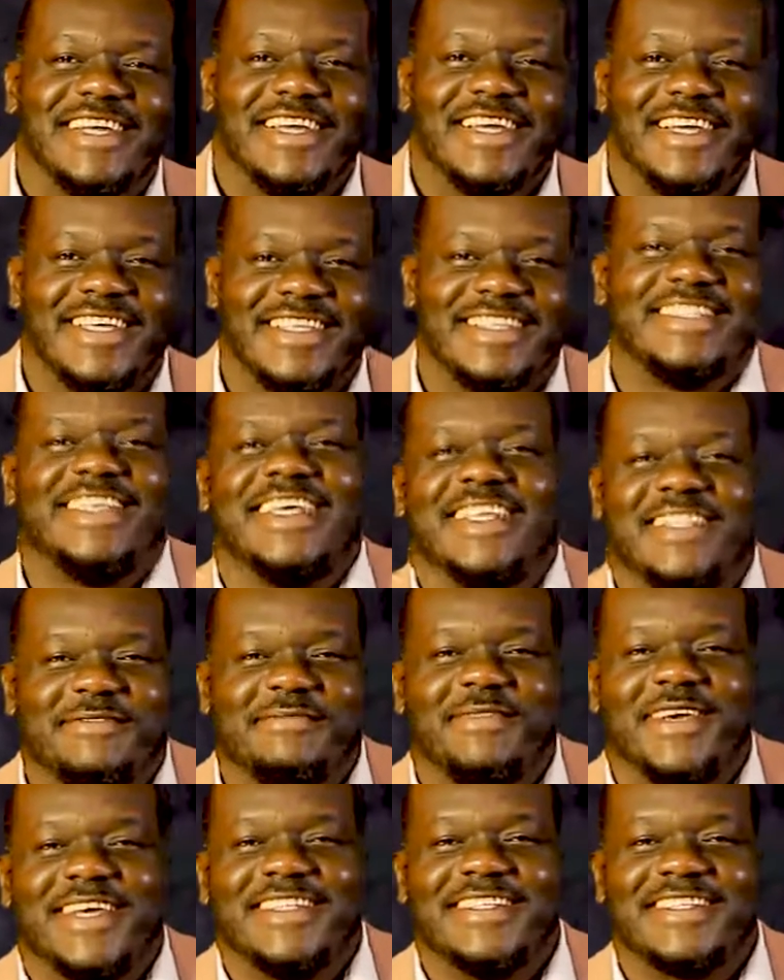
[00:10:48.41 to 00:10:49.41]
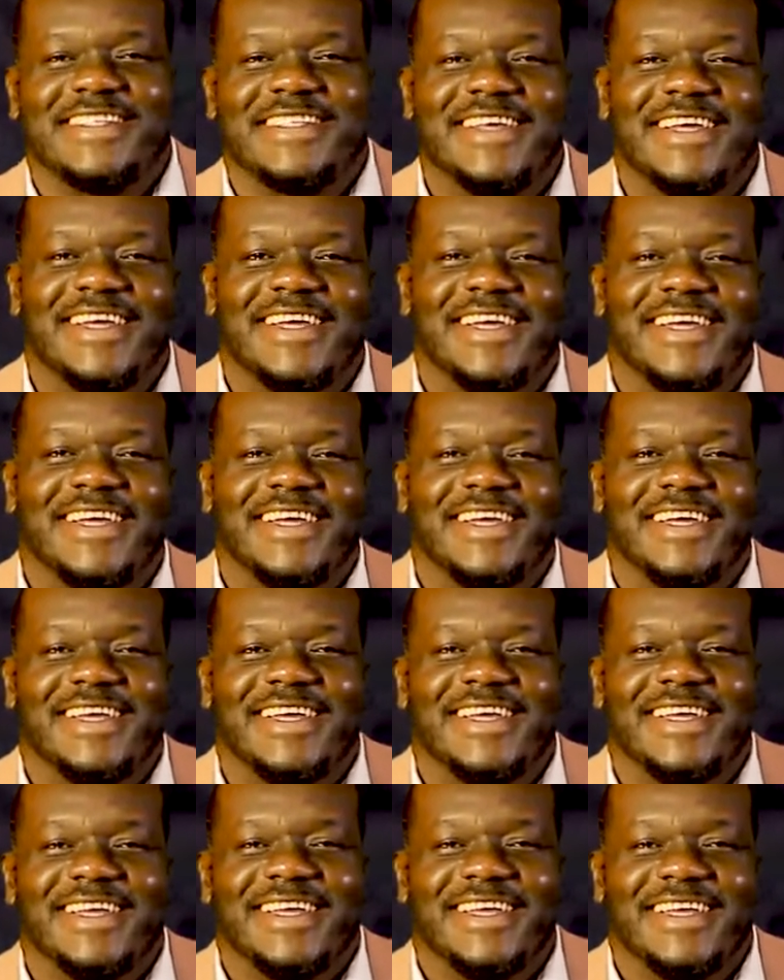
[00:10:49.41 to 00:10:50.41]
a statement
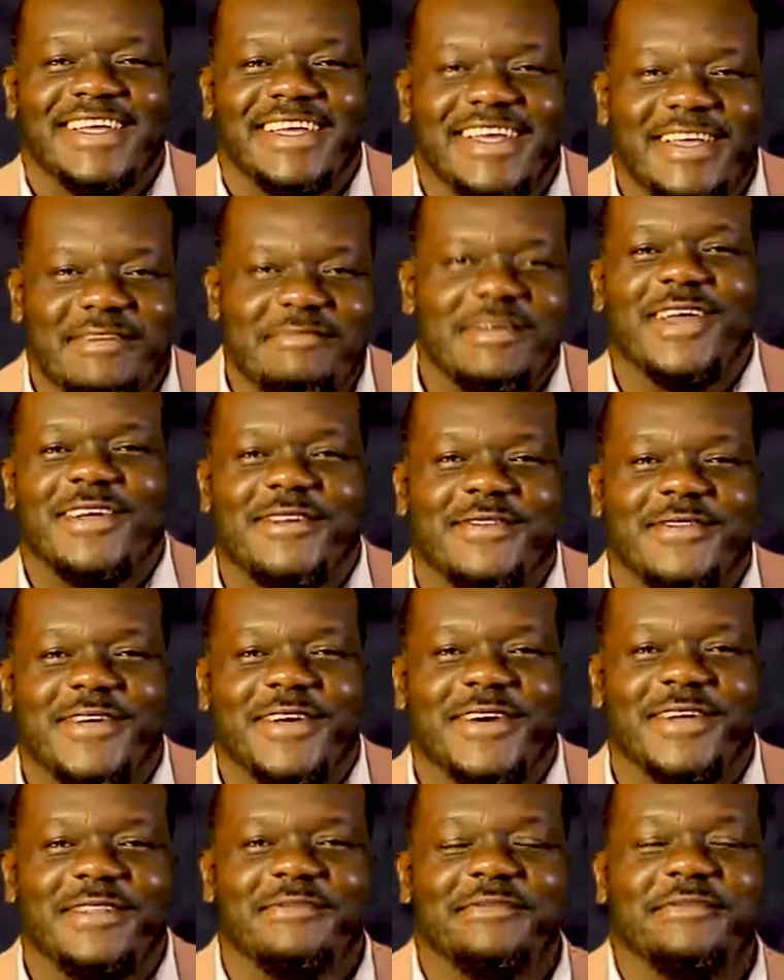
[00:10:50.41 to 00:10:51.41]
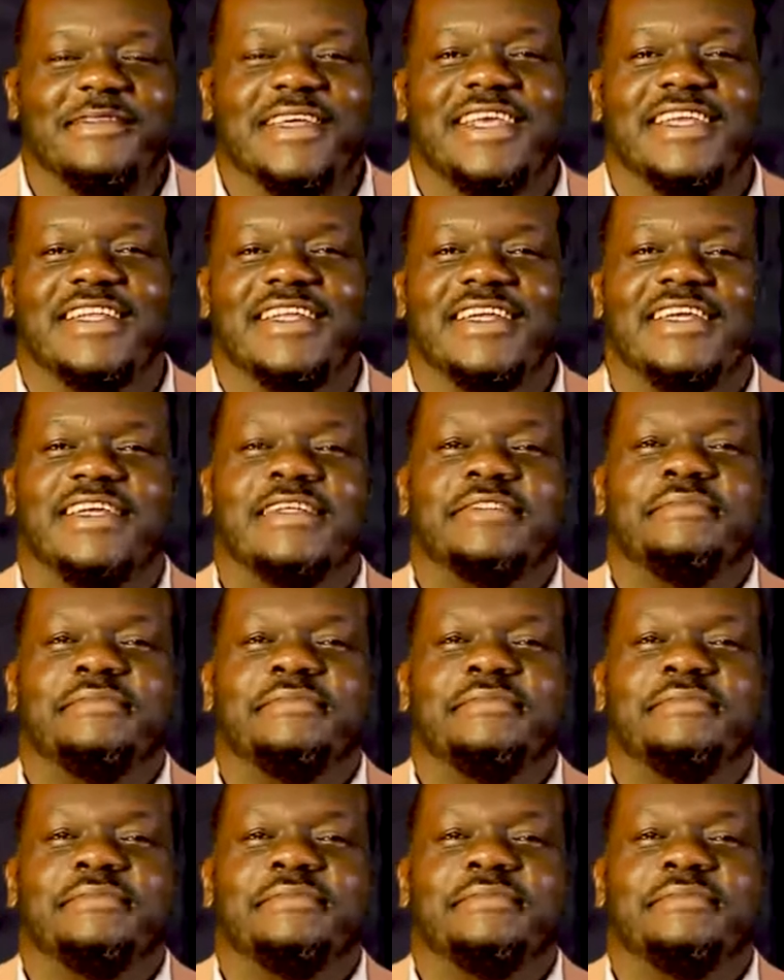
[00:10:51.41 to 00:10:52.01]
a man of God made.